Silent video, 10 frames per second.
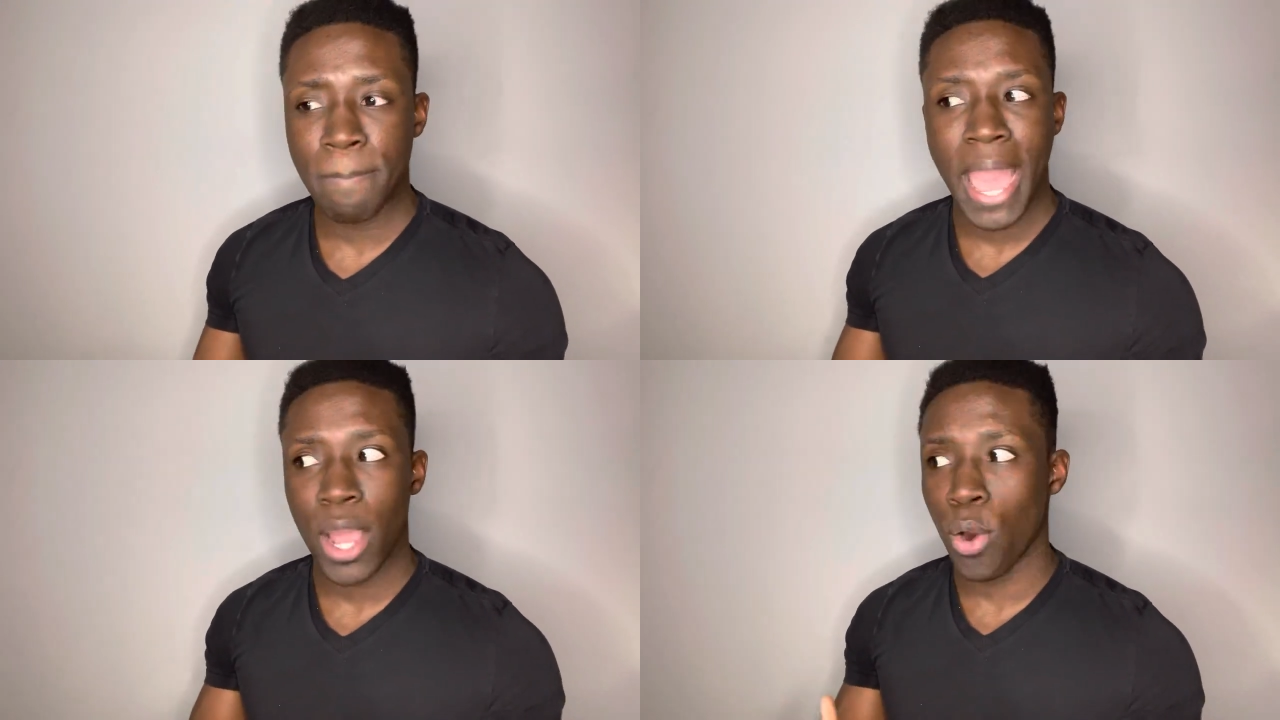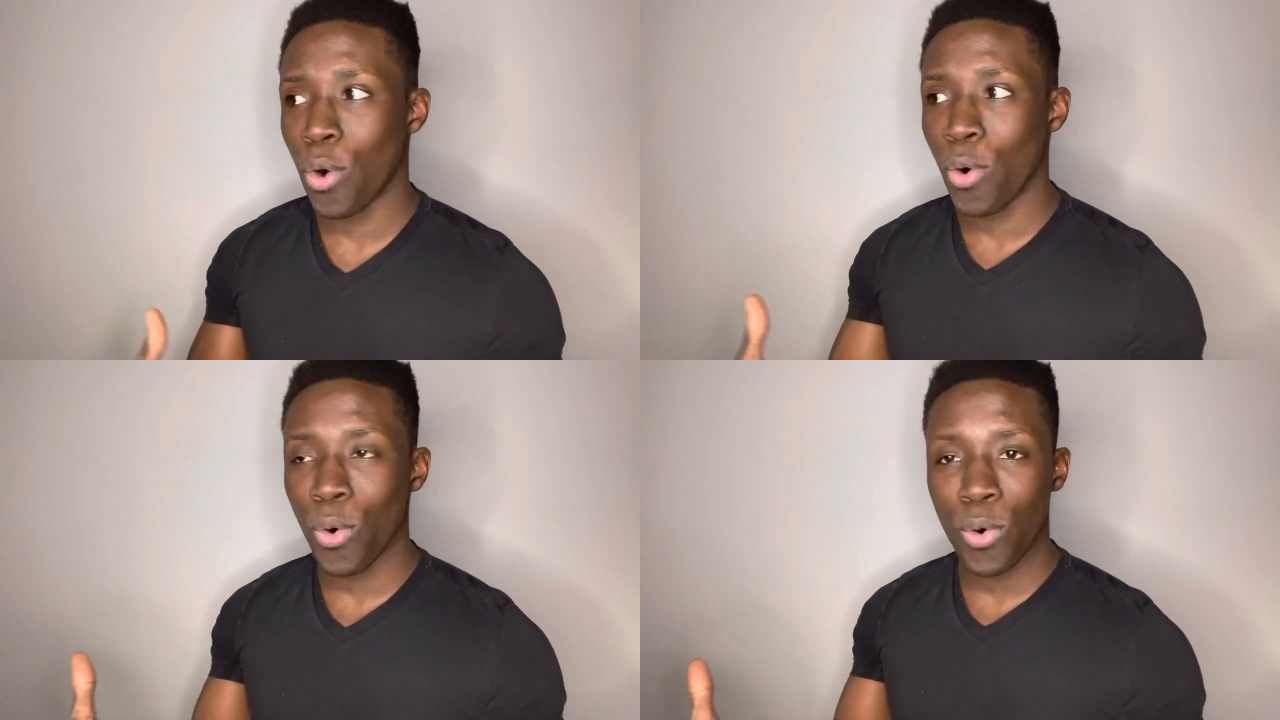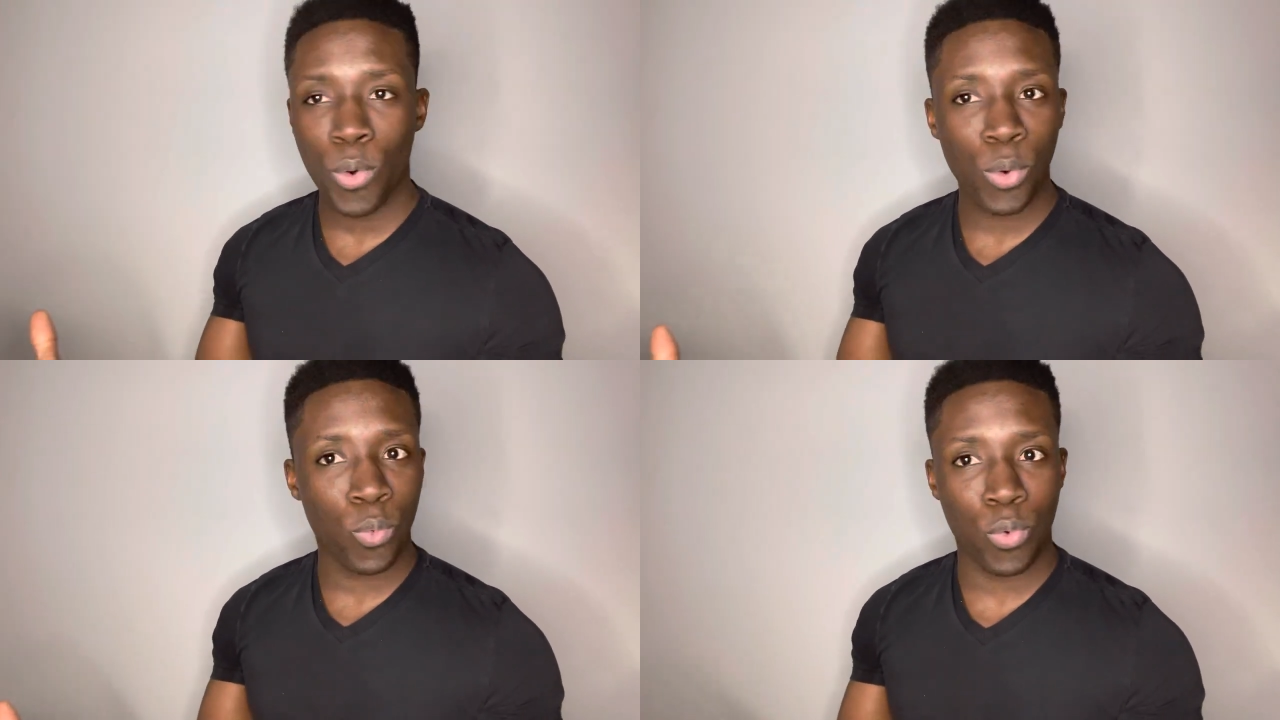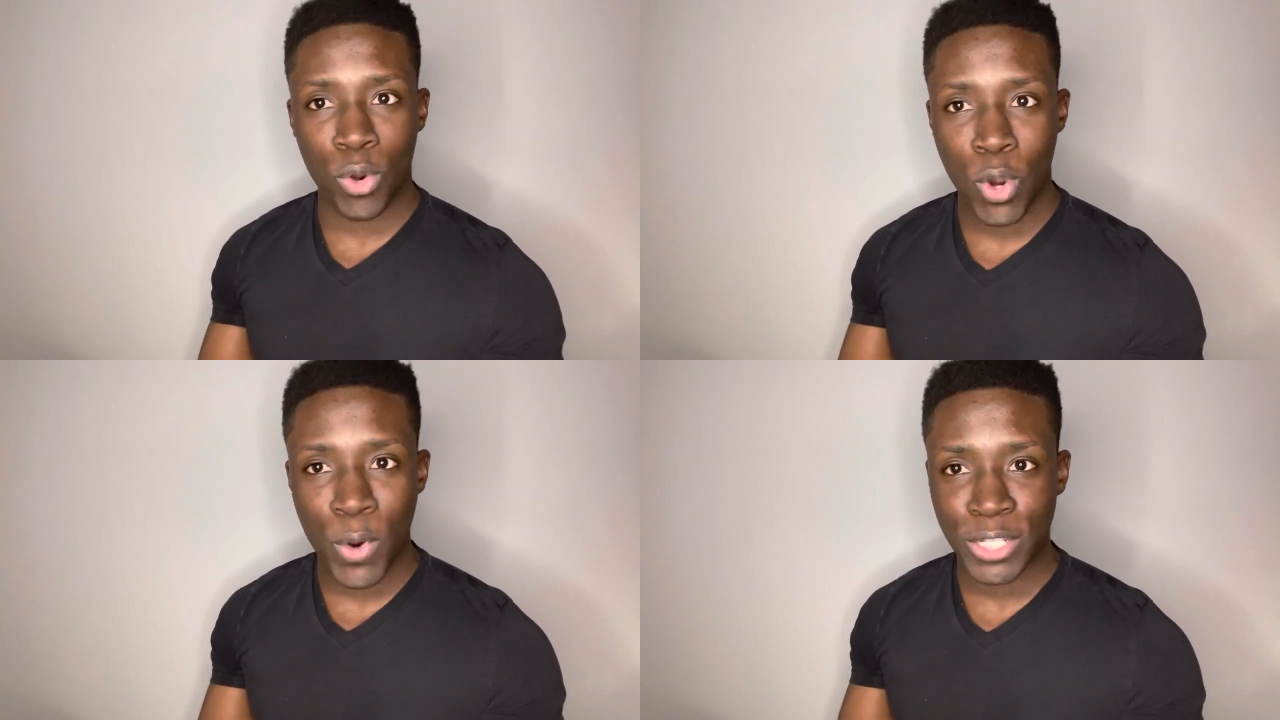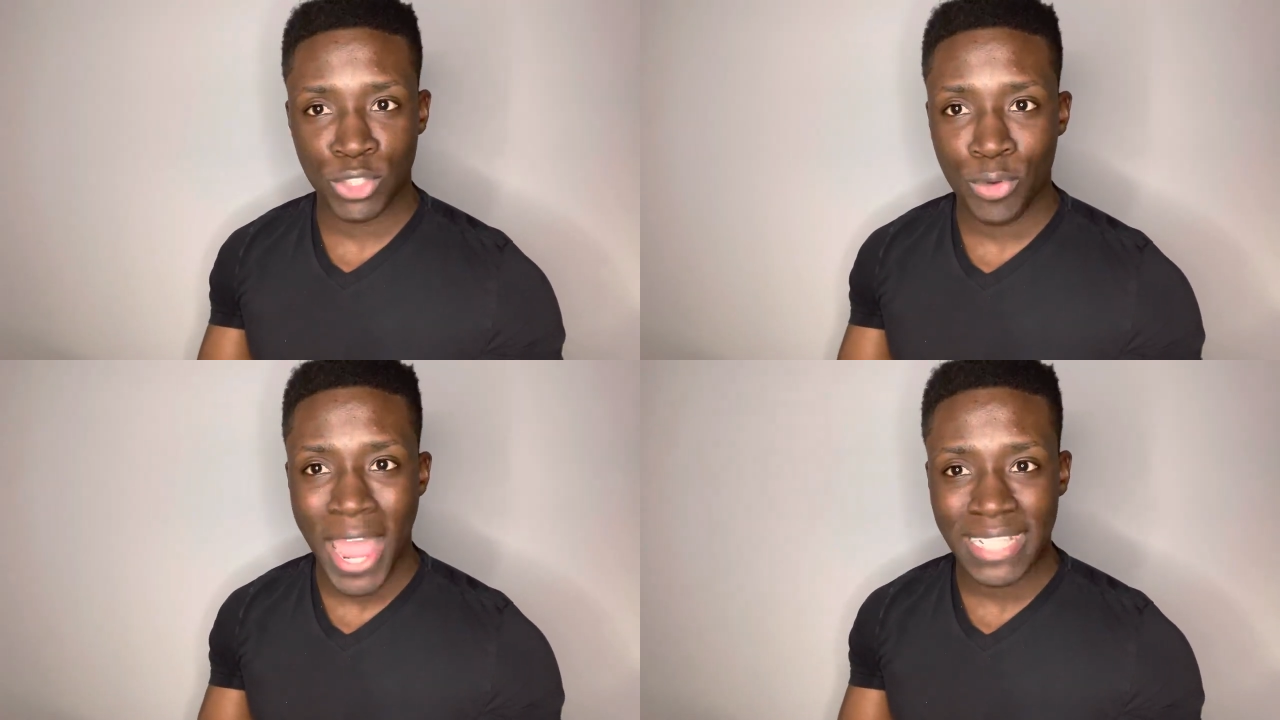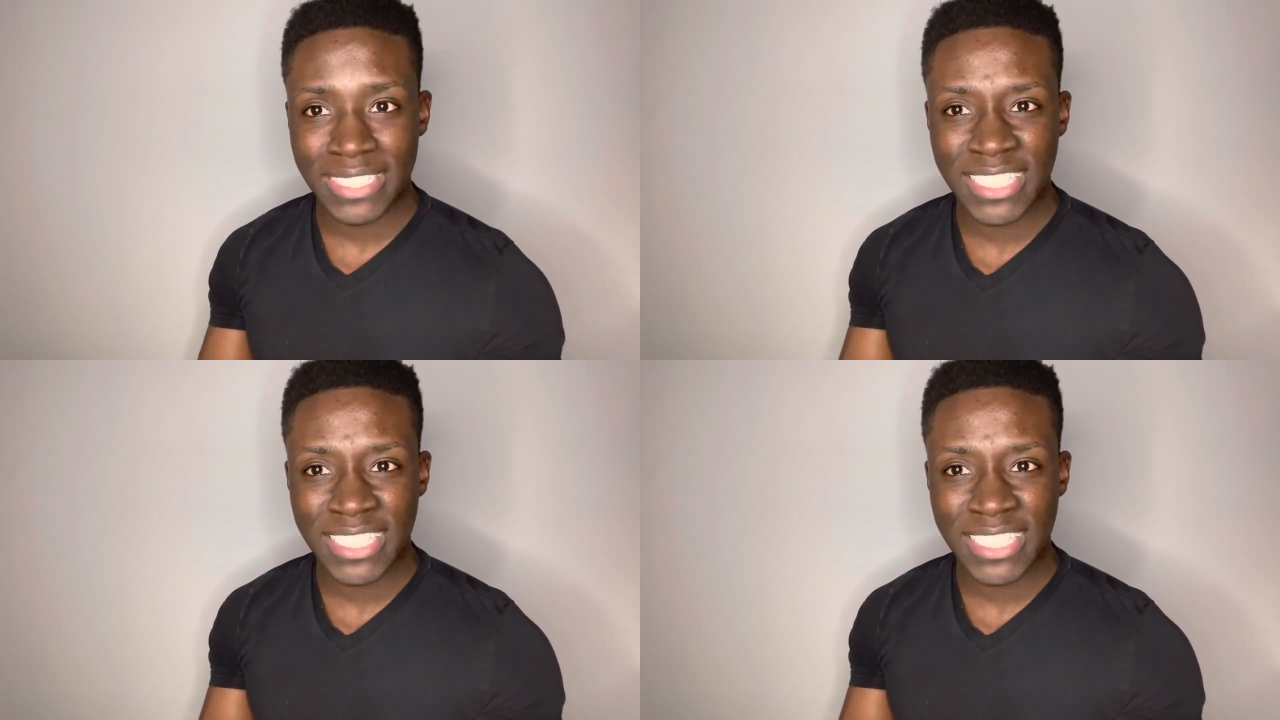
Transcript: my whole world contracts